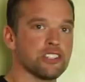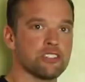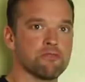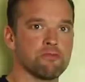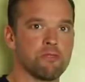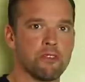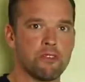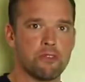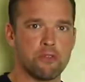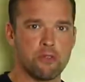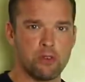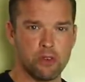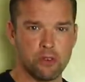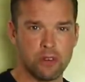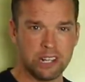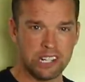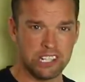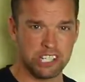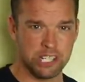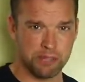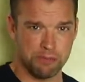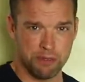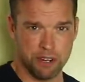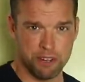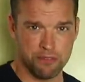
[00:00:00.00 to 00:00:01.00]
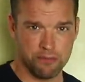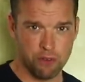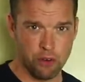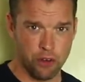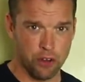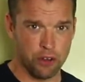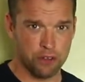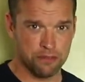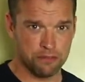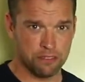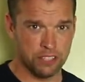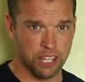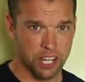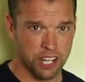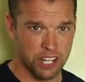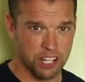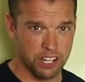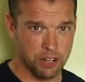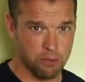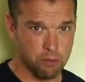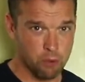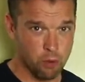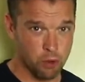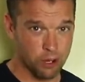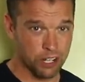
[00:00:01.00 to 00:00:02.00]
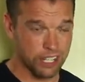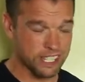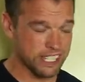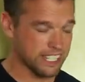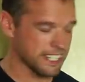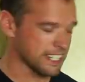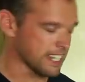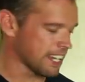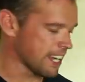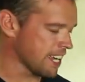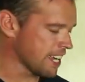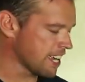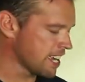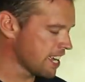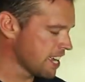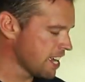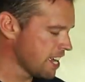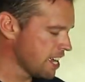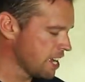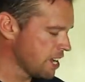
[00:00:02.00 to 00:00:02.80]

just run through a quick summary of what I've done and why I did it.